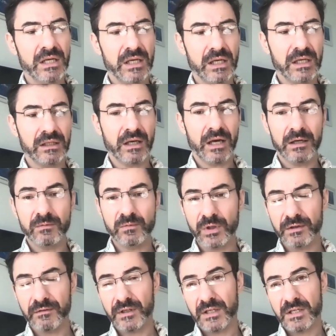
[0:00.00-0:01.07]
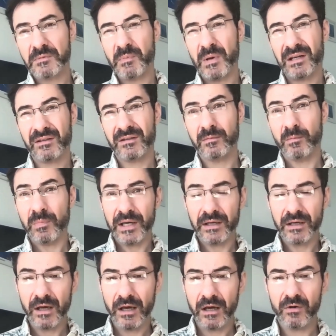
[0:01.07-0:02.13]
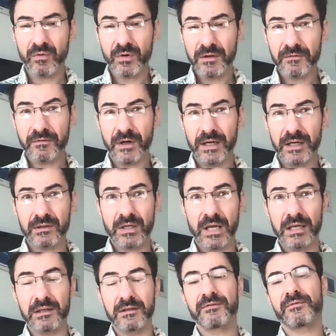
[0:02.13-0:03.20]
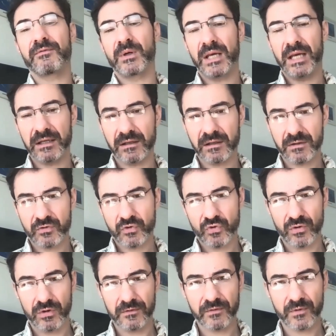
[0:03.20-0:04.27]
And I would have expected by now, if we had a control.